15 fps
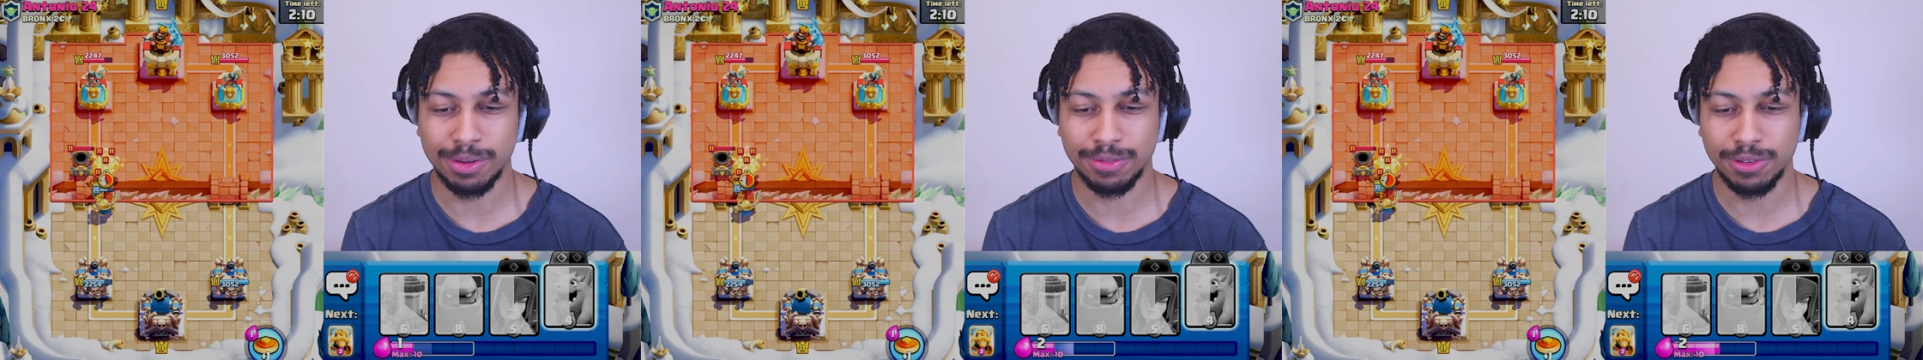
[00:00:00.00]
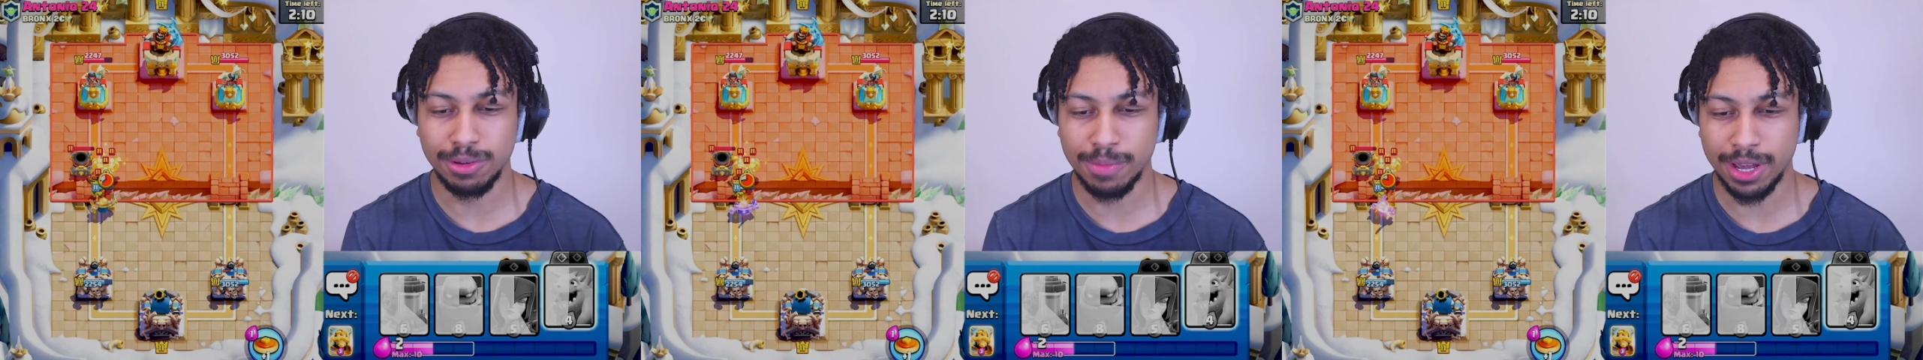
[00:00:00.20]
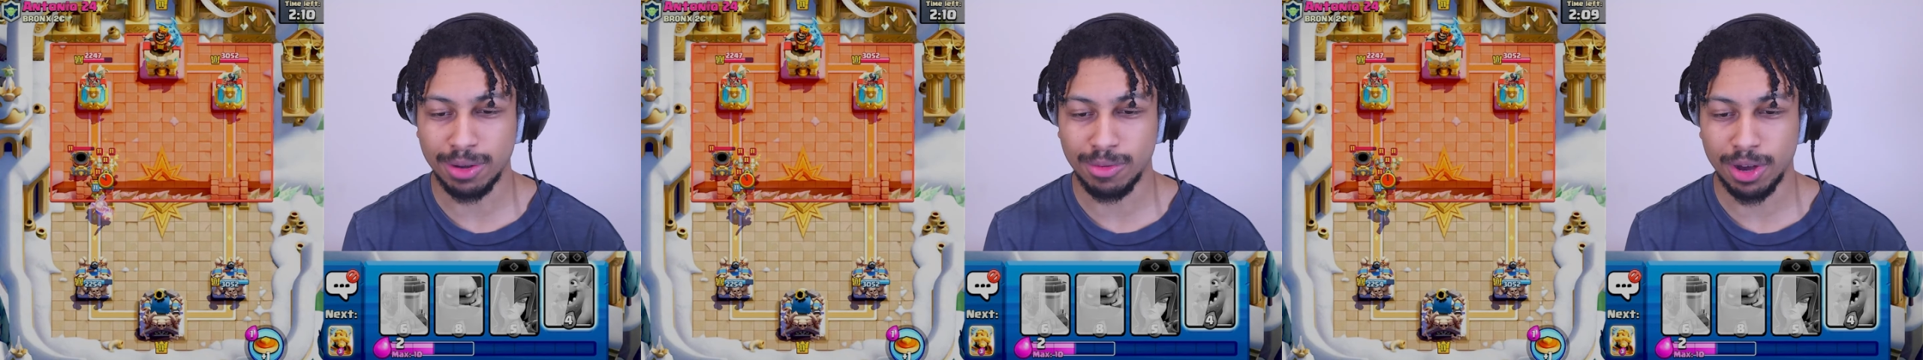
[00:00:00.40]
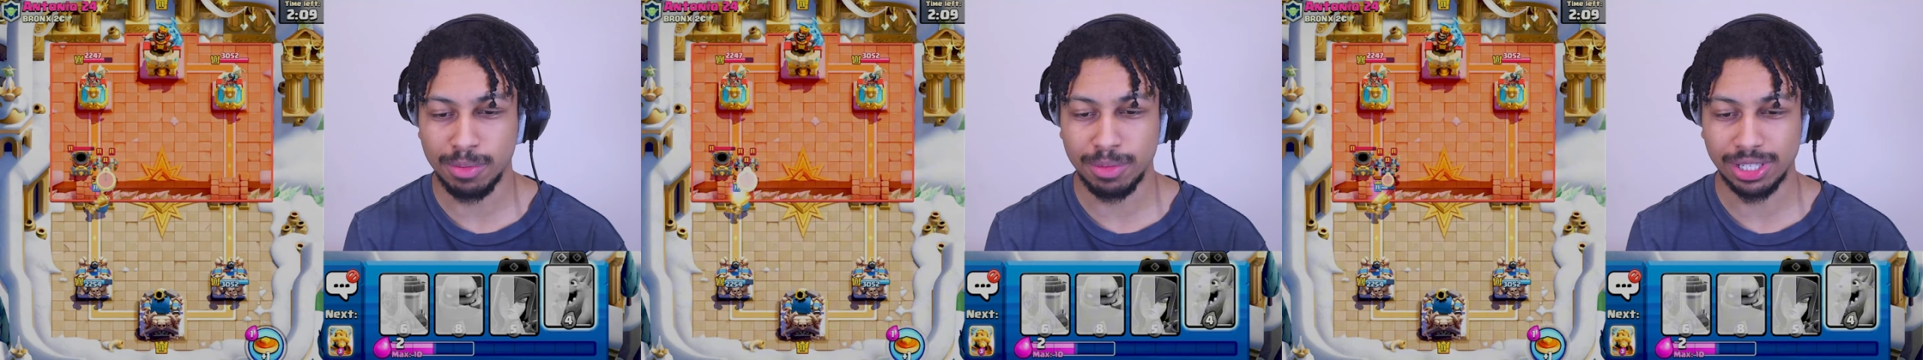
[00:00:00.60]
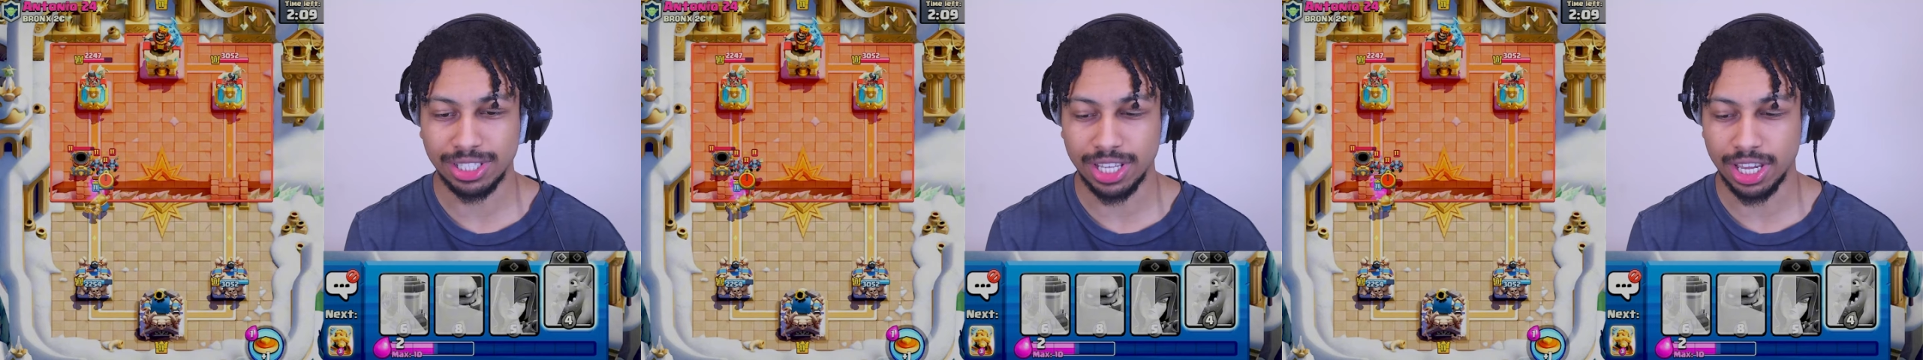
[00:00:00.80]
if you make one
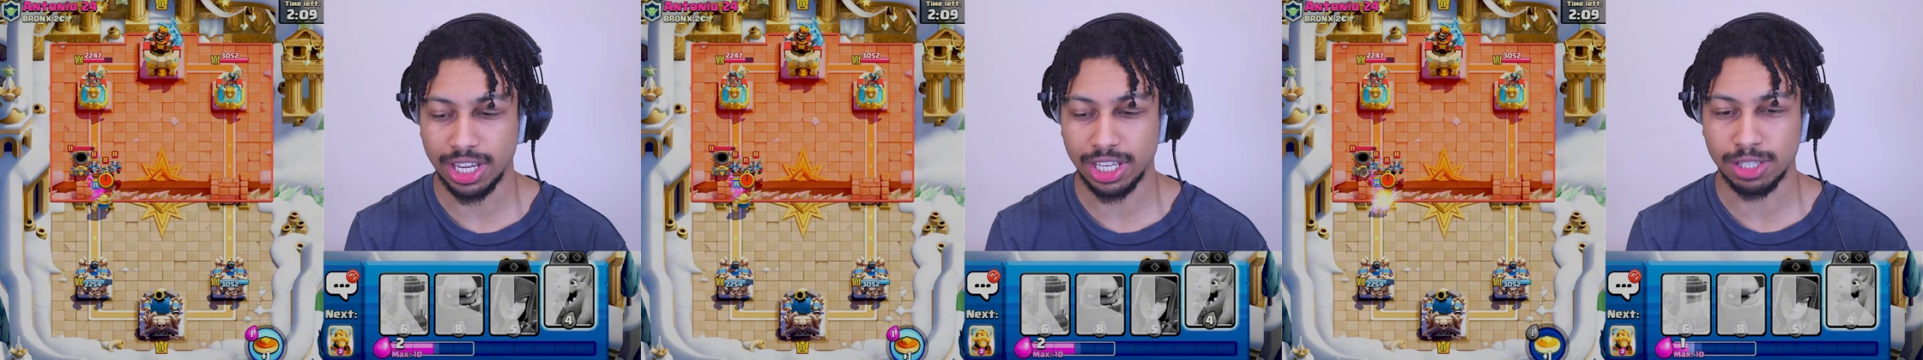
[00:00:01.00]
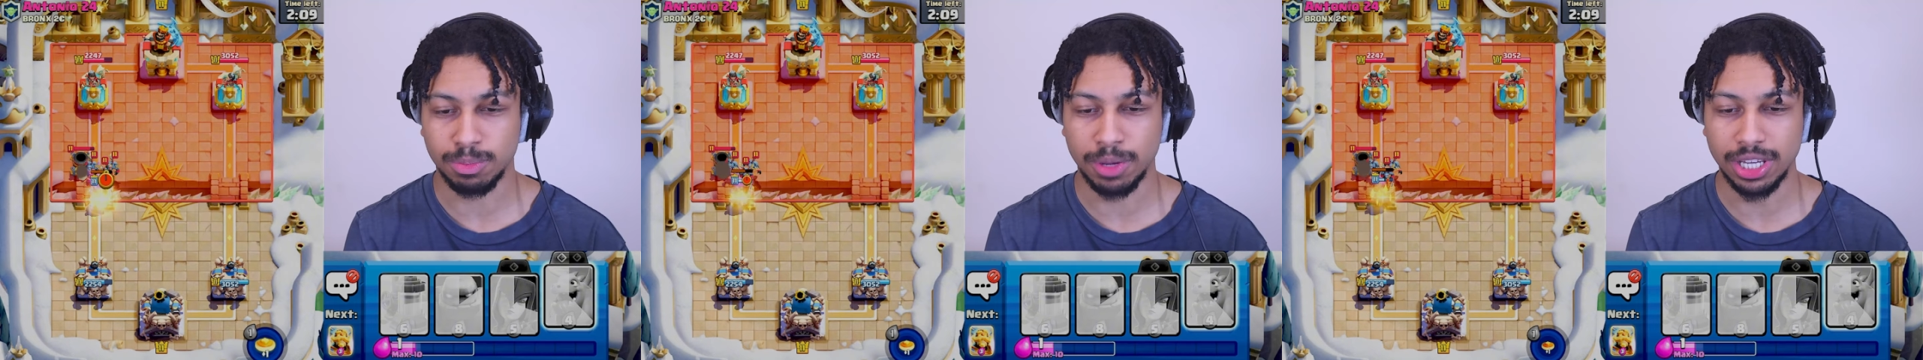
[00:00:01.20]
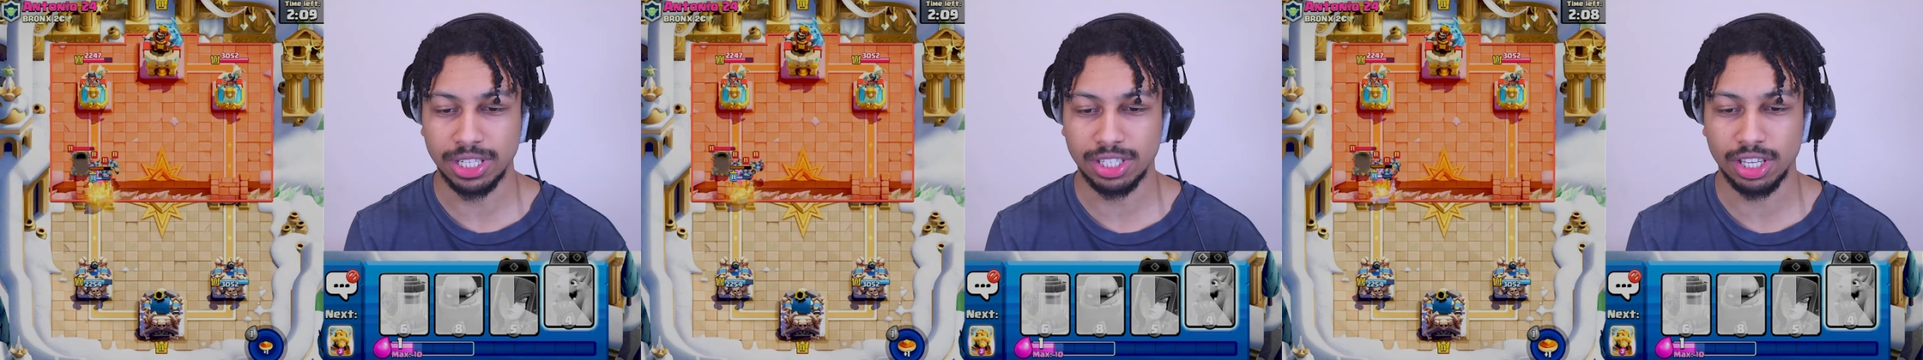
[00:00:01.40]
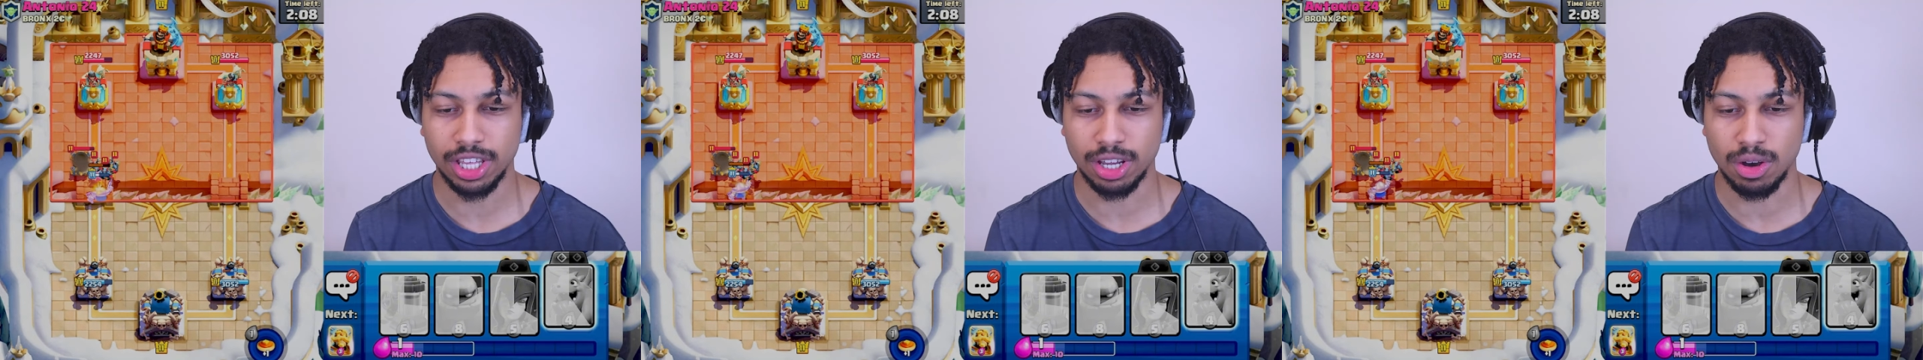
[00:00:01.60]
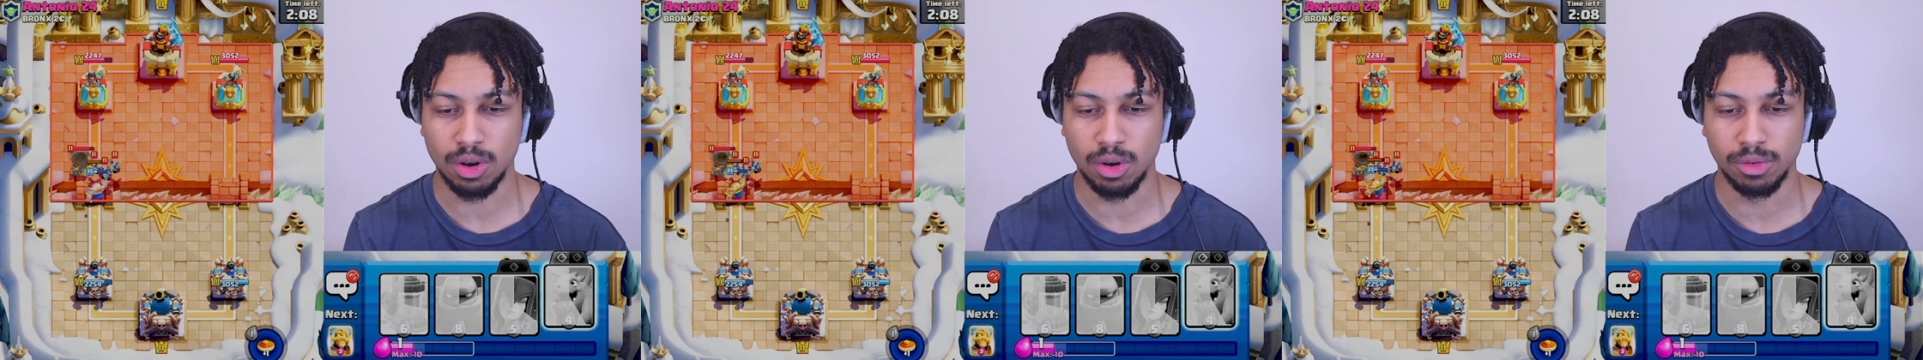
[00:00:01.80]
mistake, it's basically
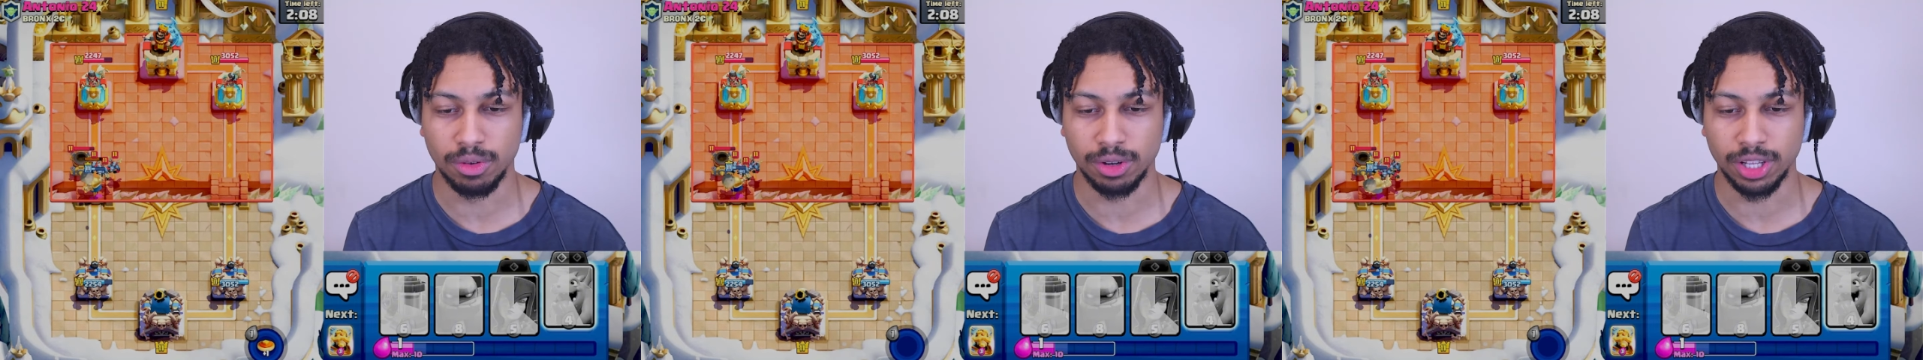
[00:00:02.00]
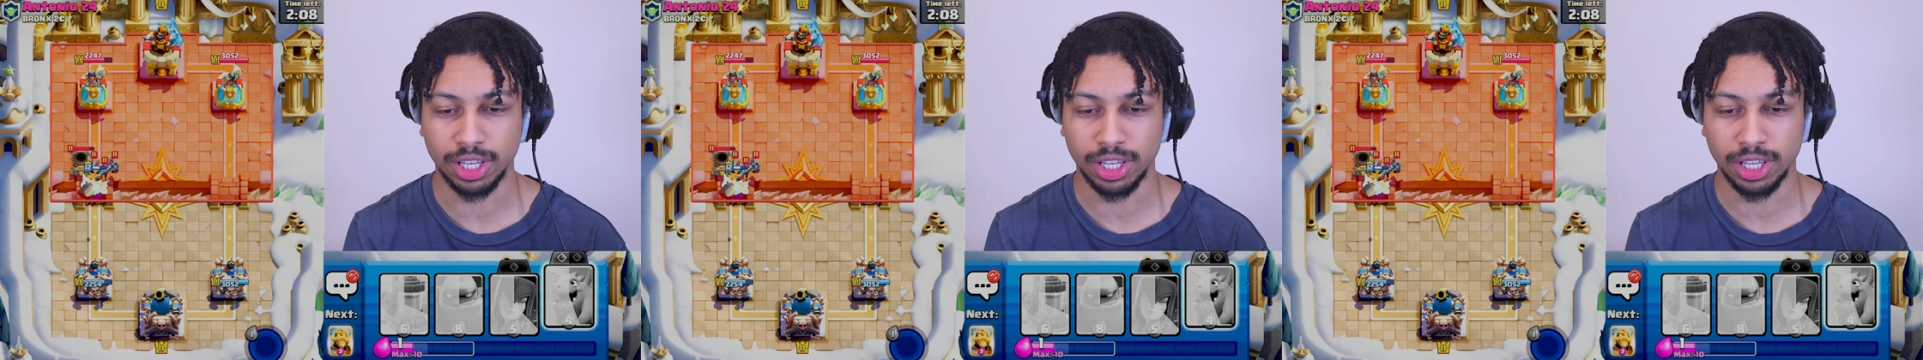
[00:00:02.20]
like over.